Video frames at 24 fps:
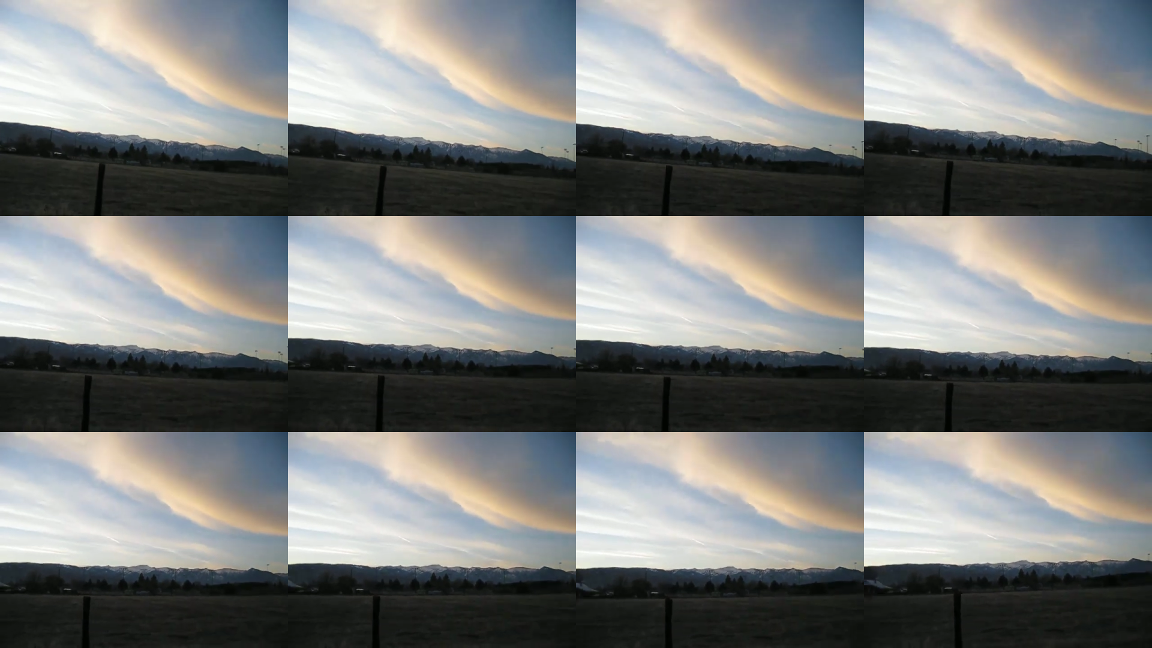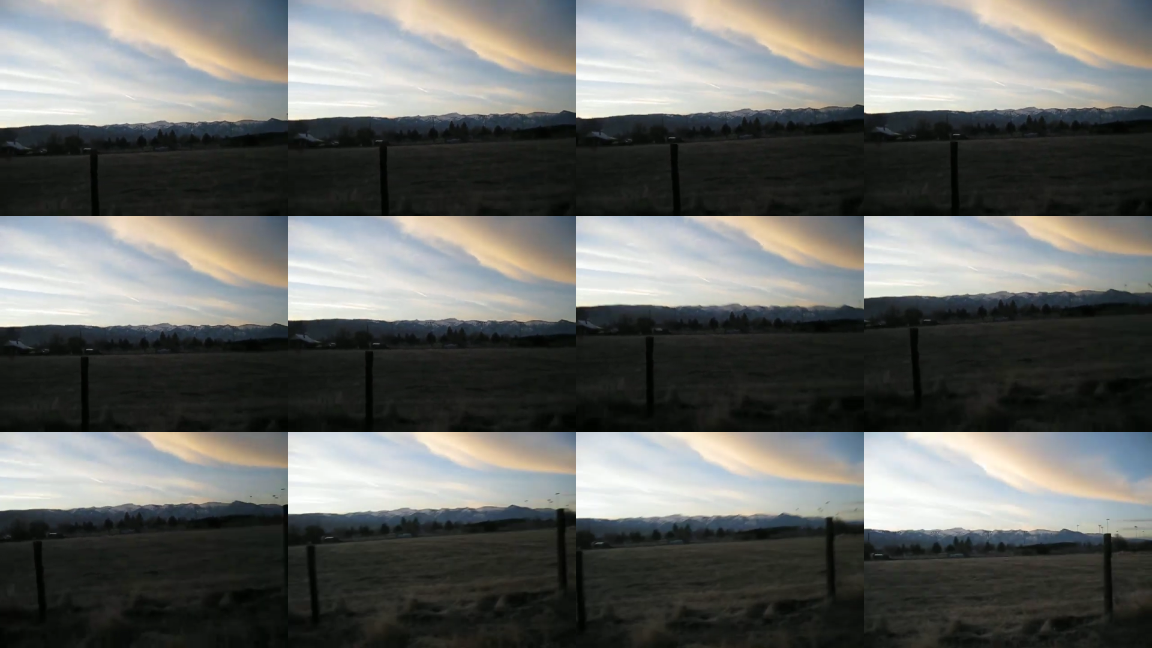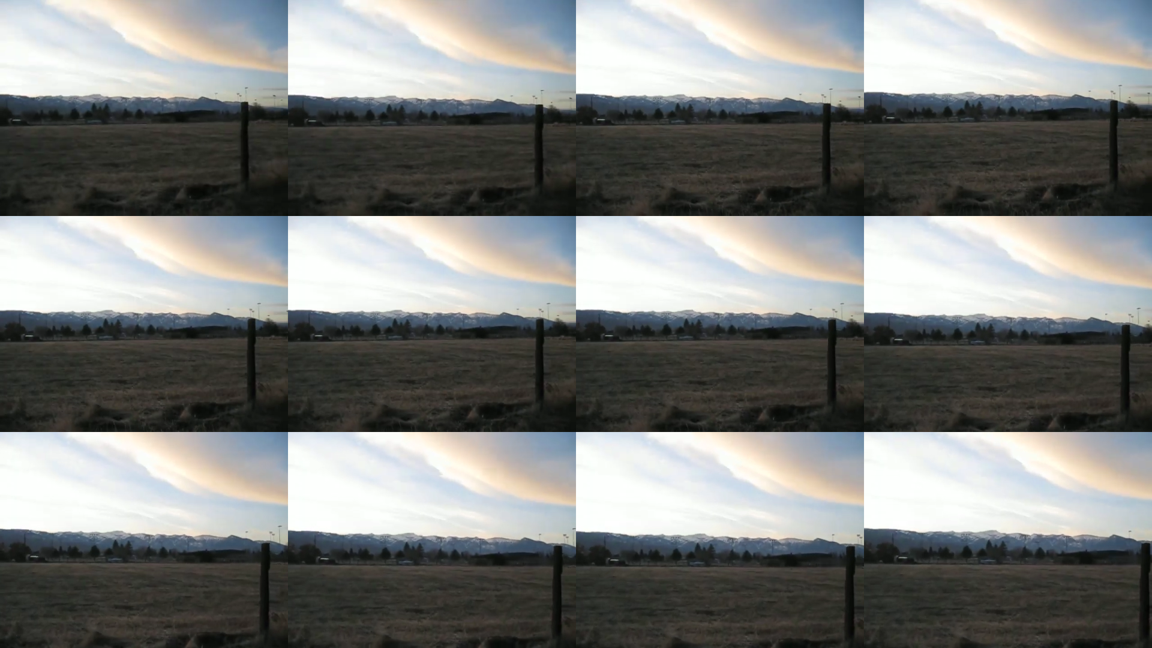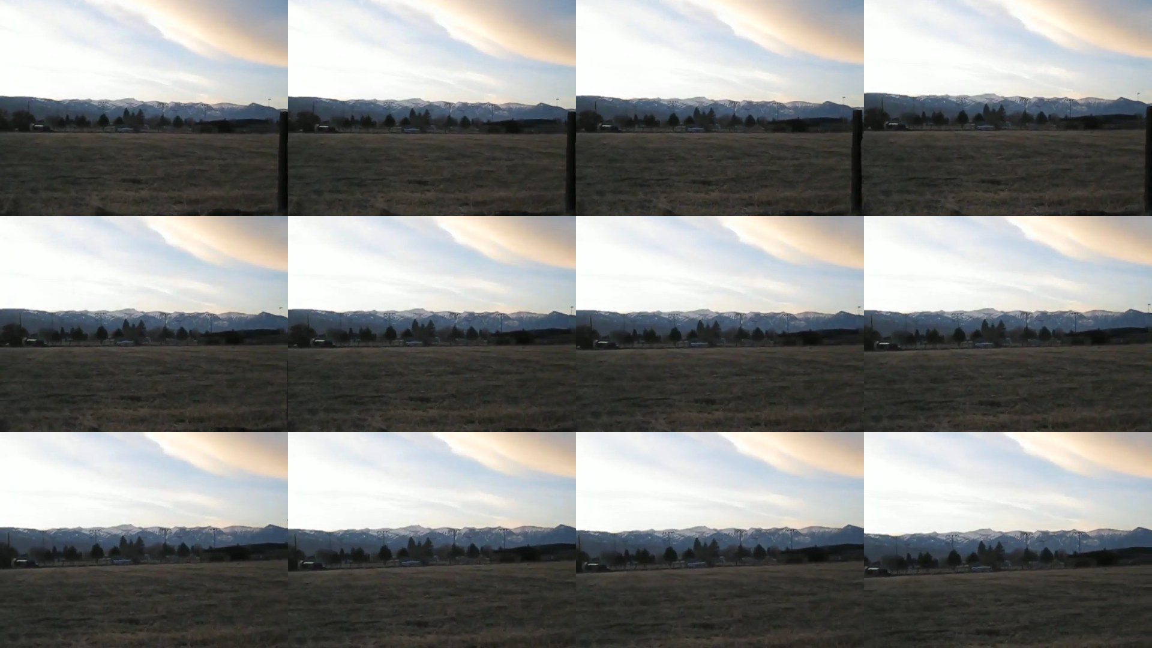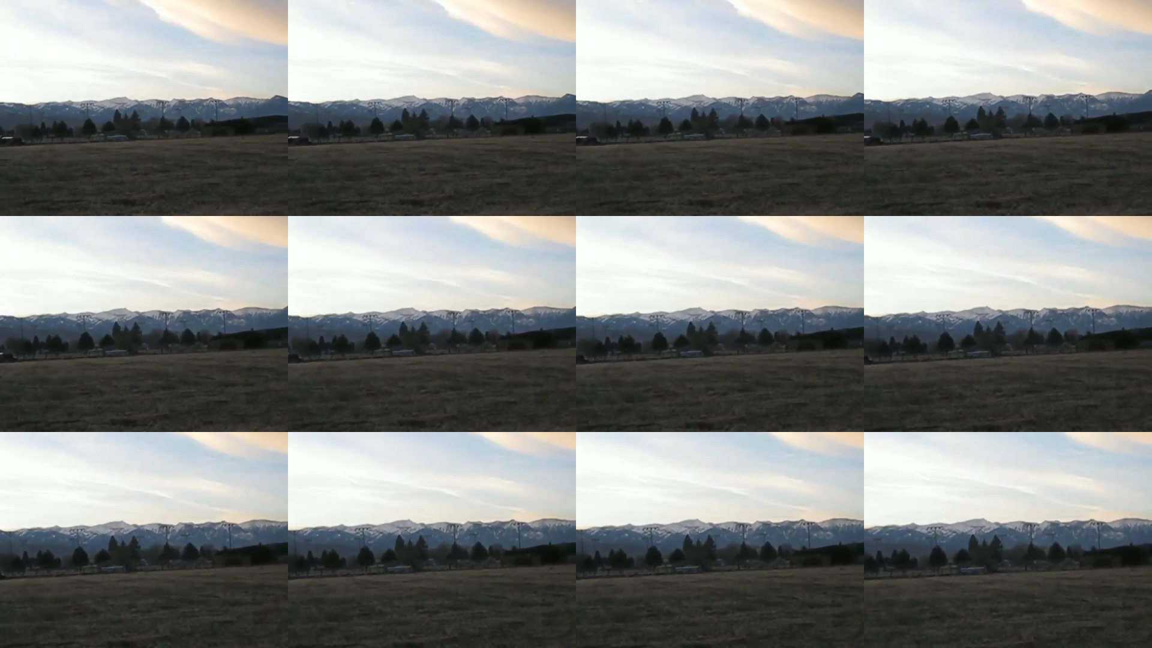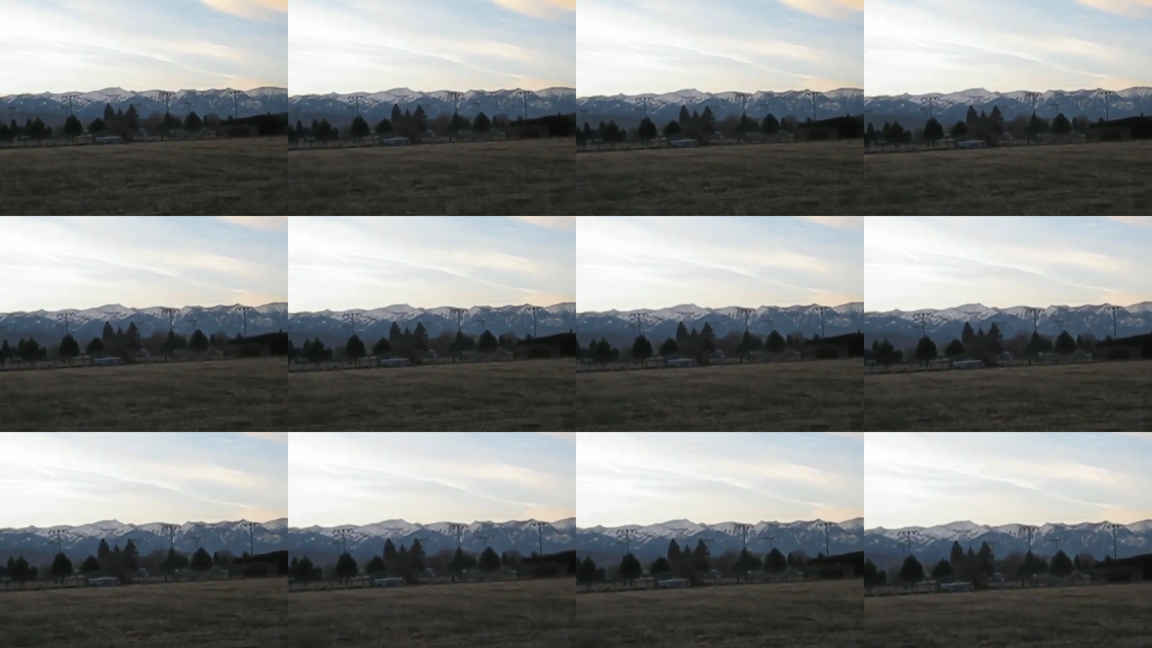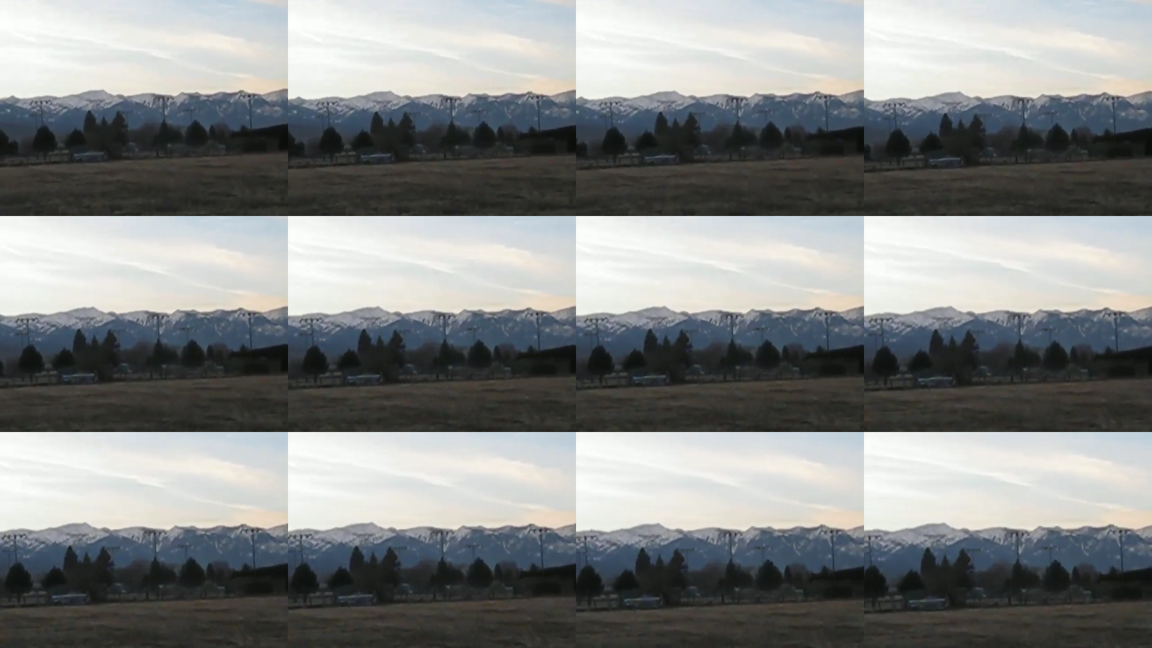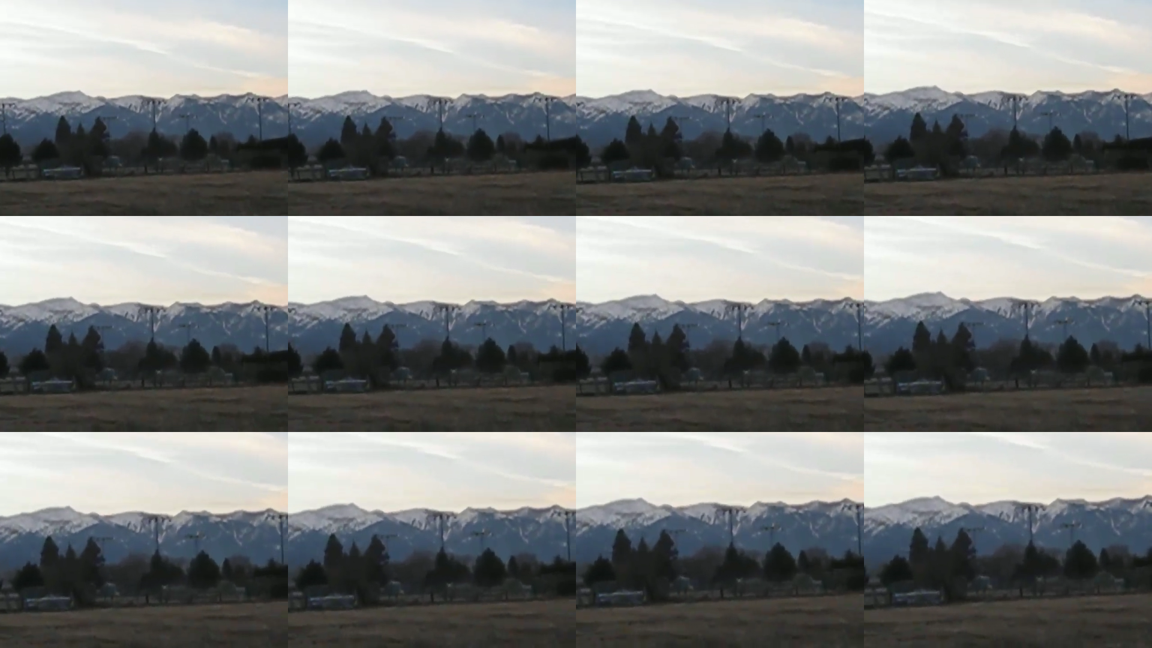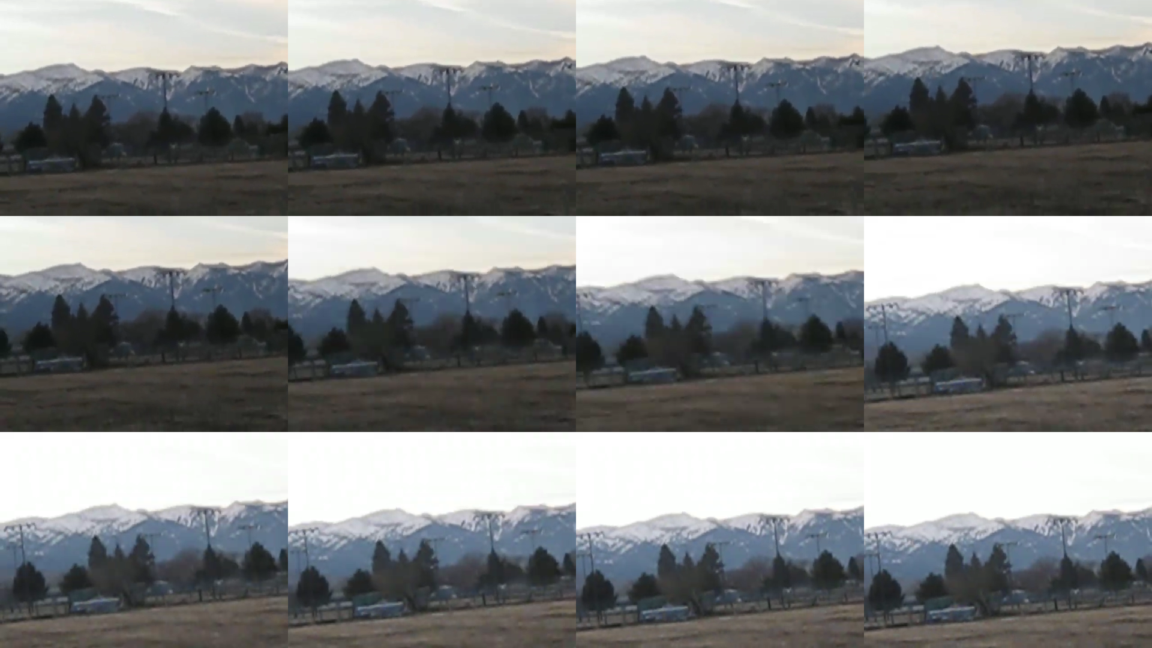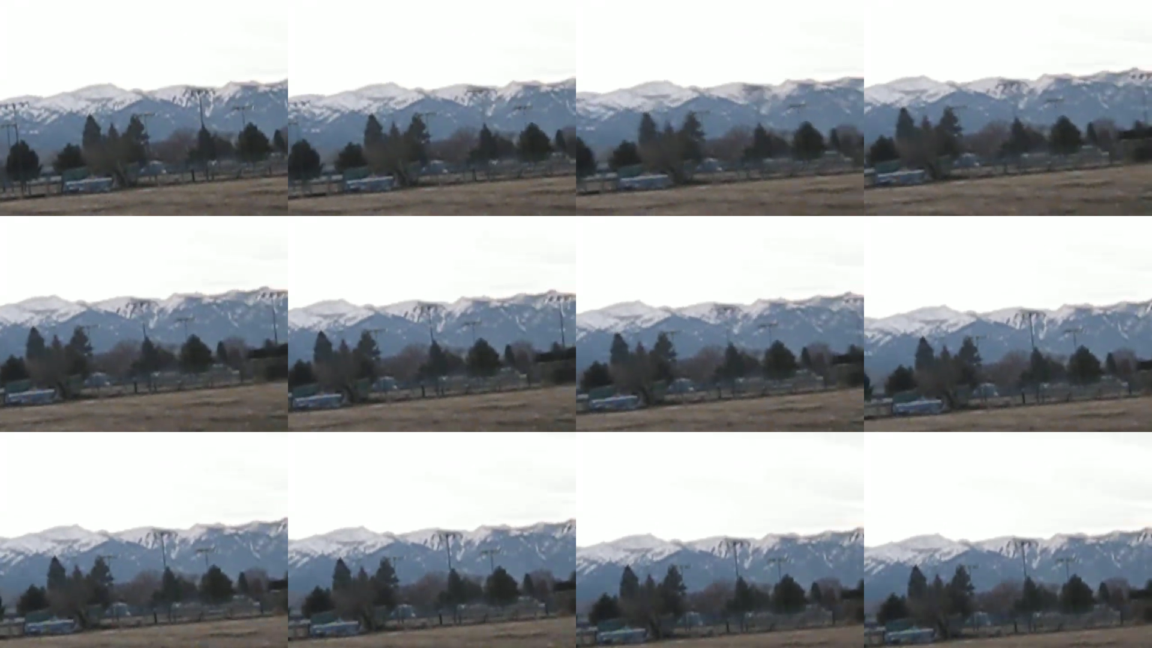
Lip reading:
[unreadable: no face in view]